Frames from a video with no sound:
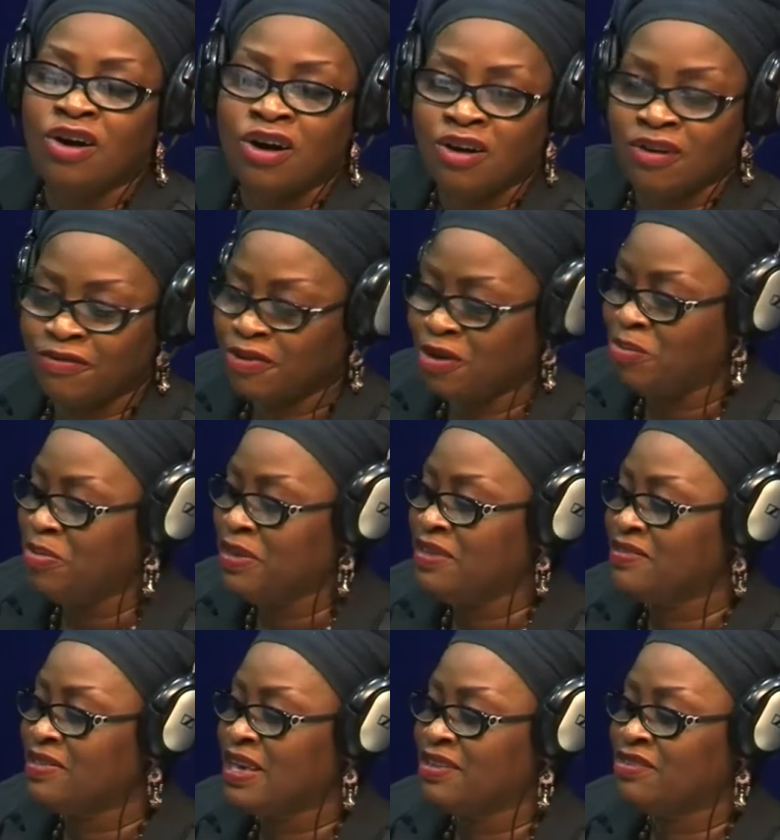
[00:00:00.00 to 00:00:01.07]
of your
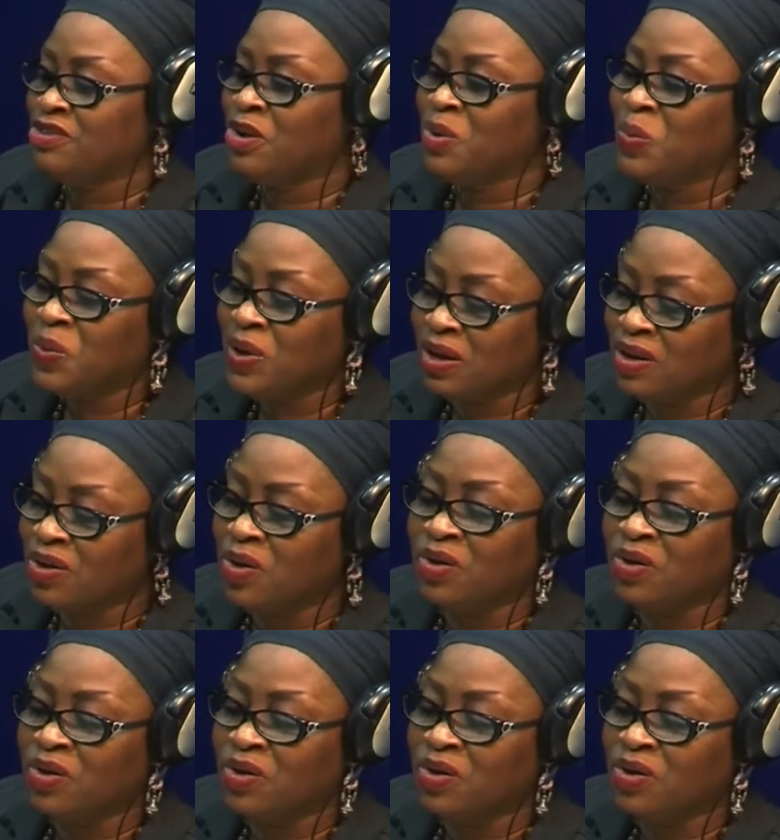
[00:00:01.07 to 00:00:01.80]
business, your work,